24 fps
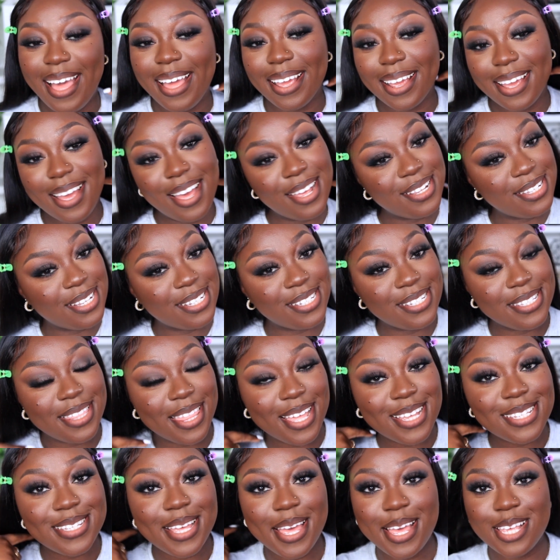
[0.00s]
And KOUZINS,
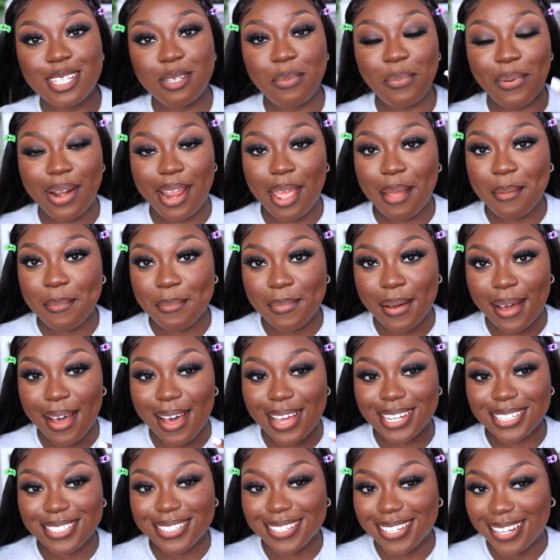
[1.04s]
this is pretty
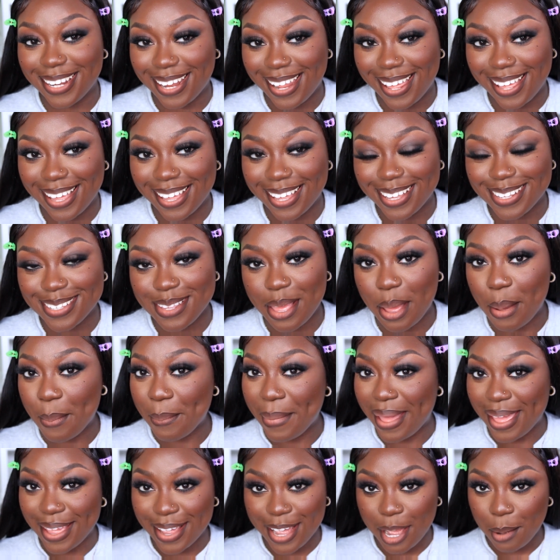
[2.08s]
much today's
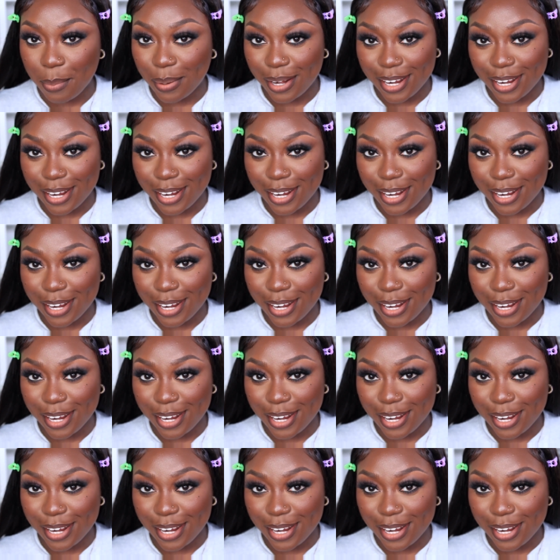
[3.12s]
makeup